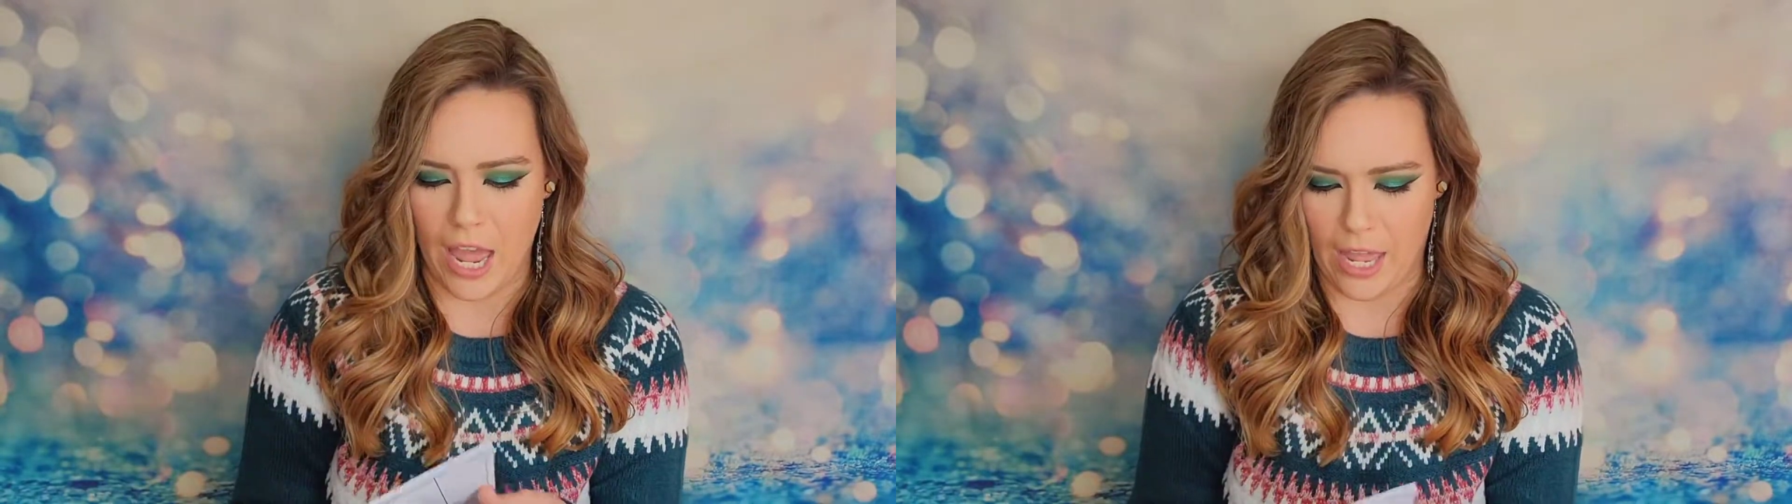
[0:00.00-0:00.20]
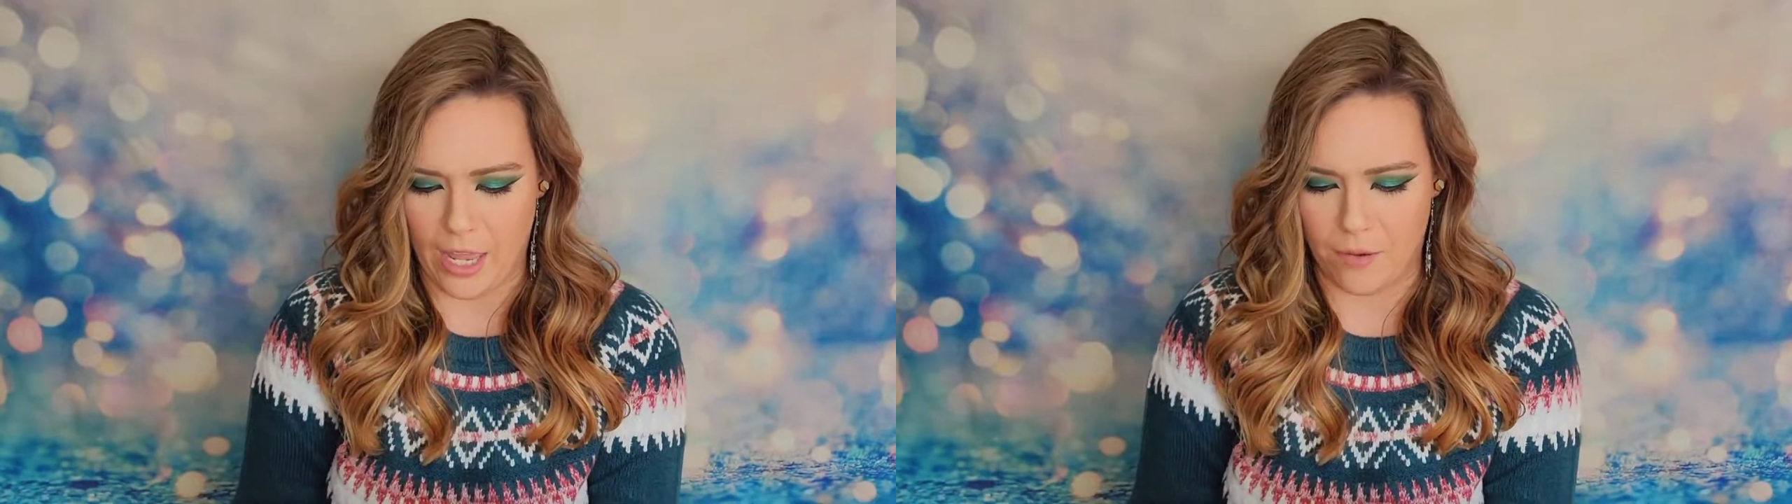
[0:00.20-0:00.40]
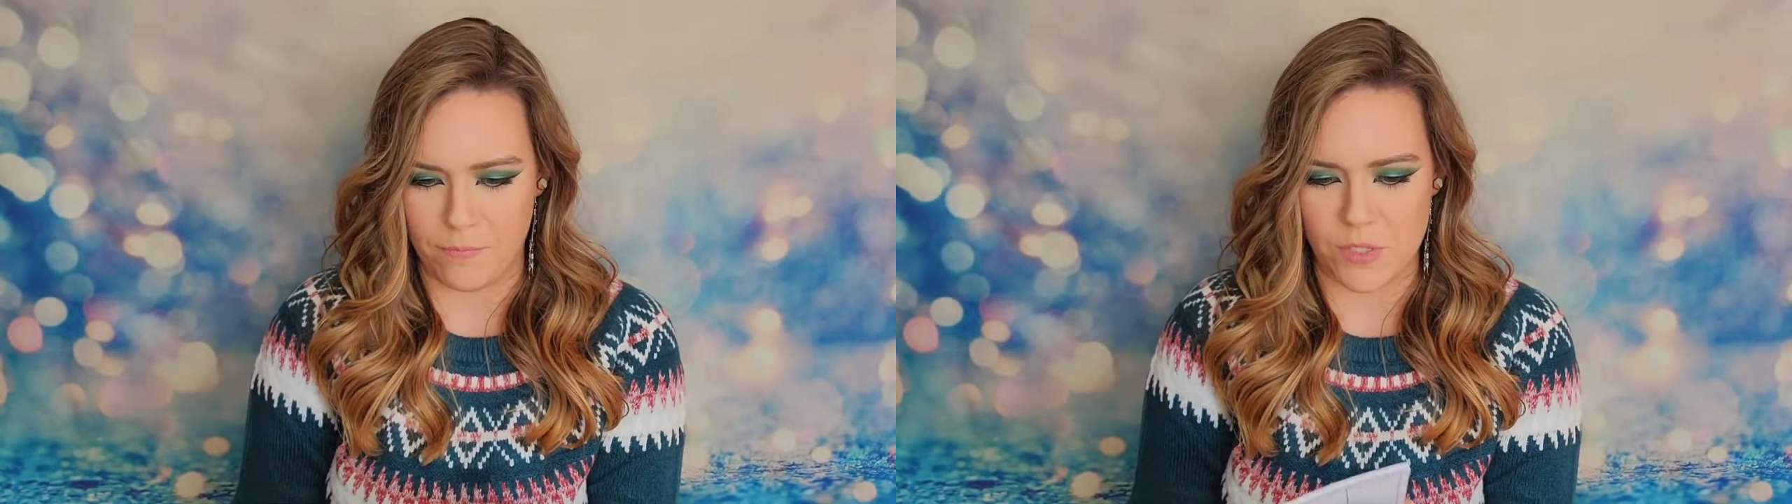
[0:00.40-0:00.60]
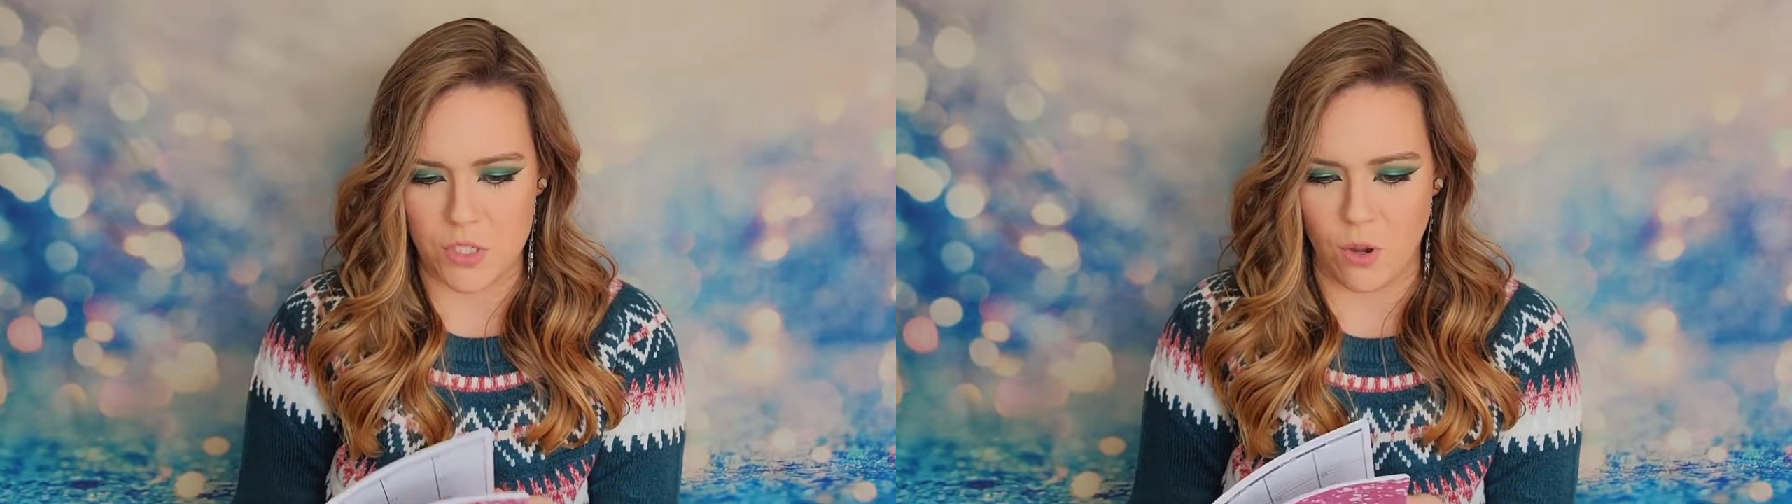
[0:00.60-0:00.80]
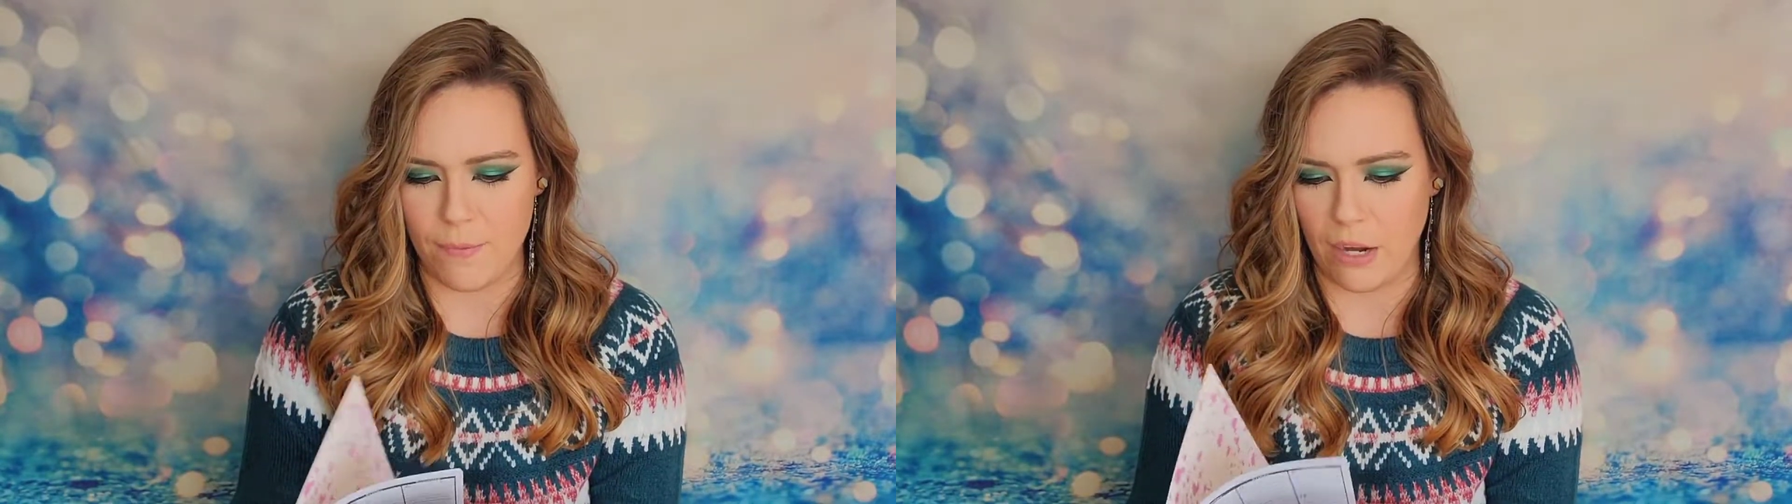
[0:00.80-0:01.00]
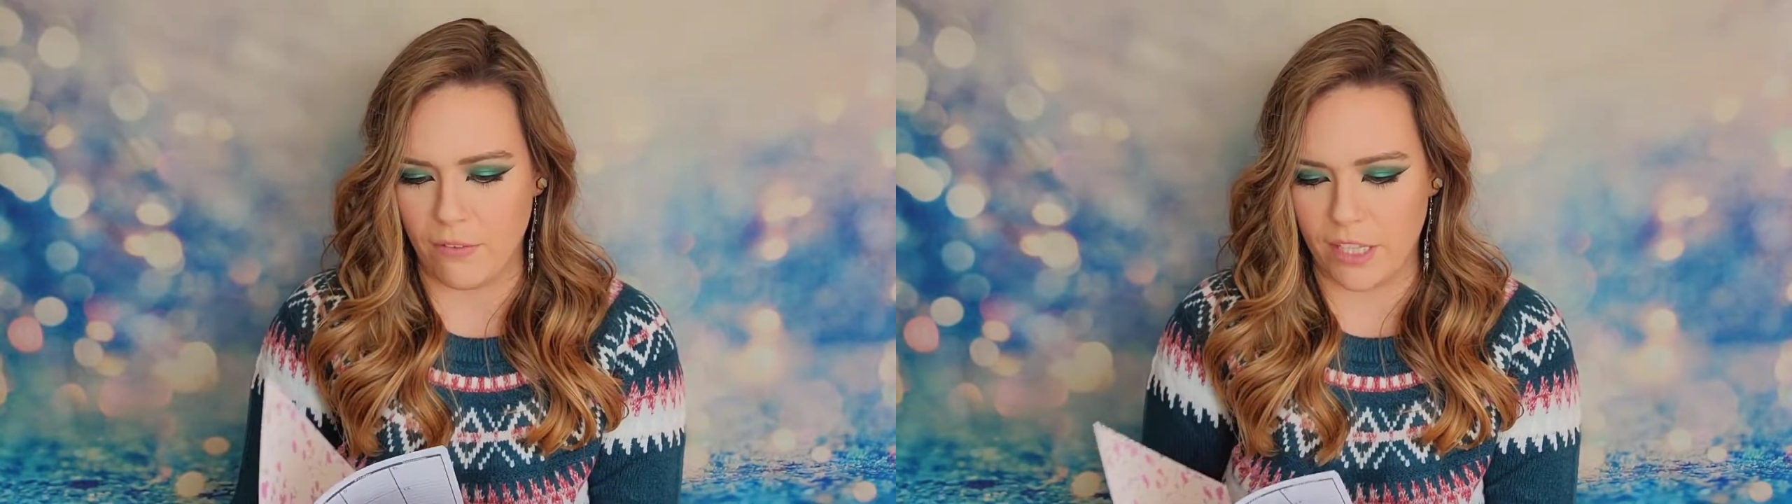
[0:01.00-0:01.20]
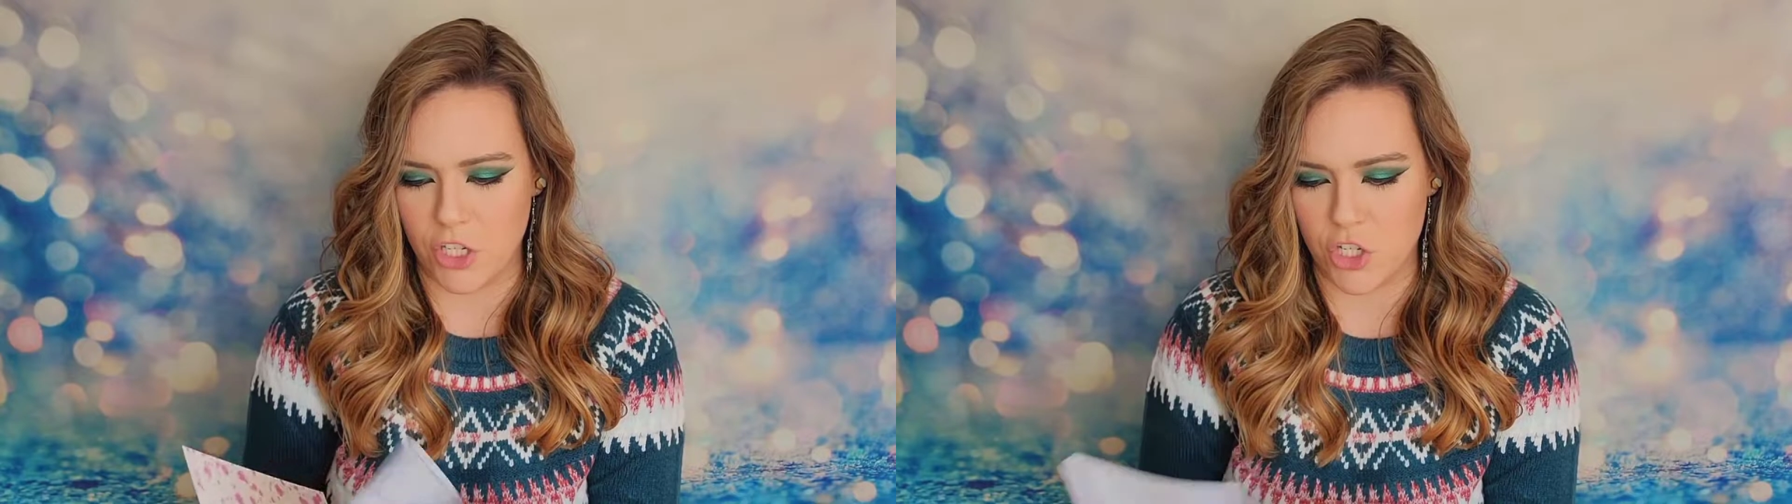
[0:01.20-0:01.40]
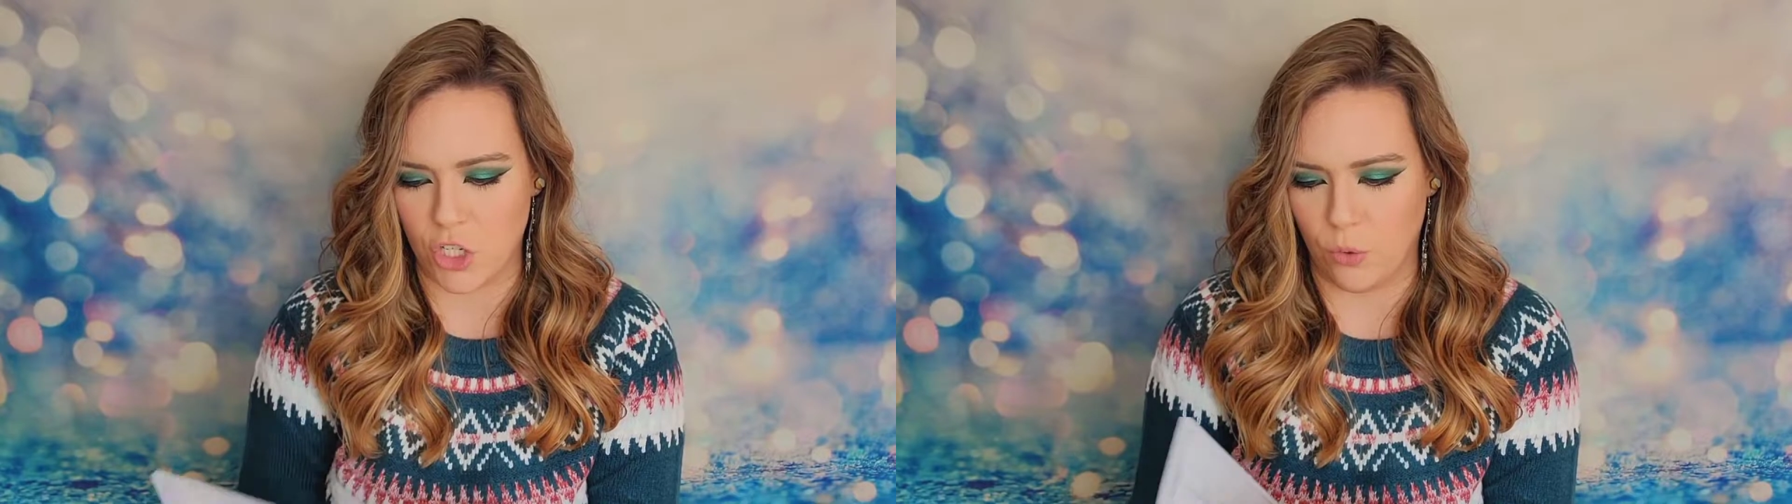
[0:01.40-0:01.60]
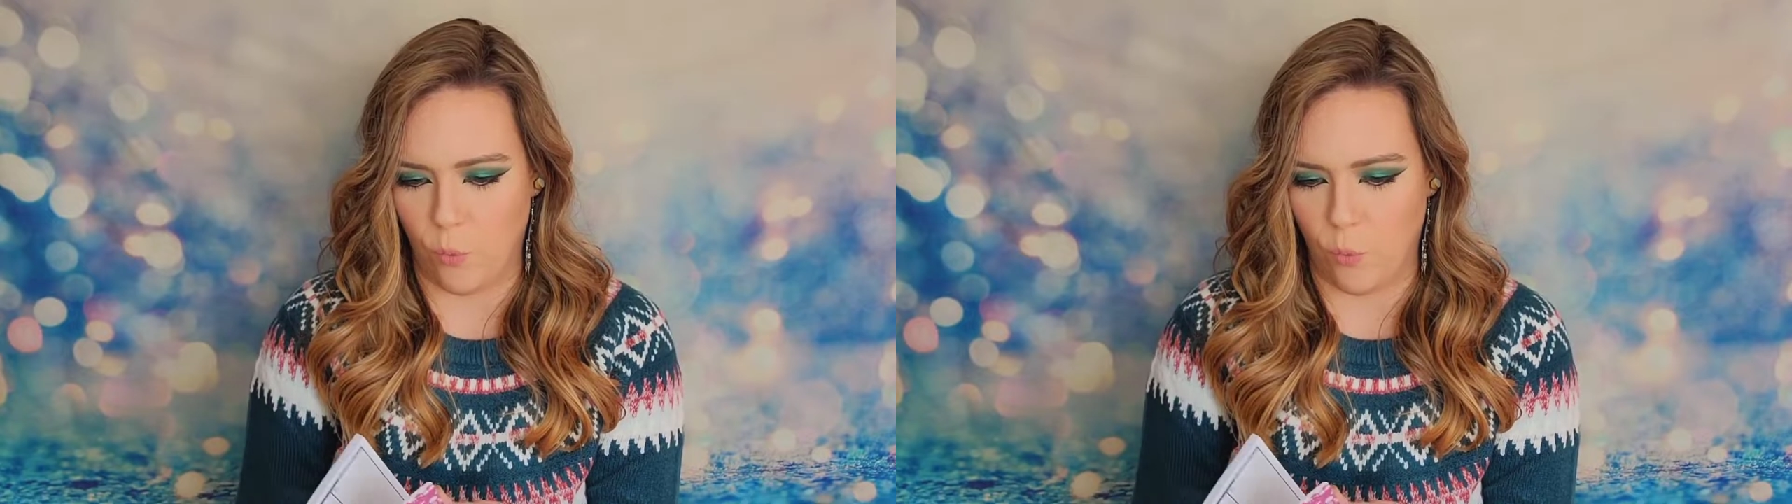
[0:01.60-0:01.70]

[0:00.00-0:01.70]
Um, so I'm not really sure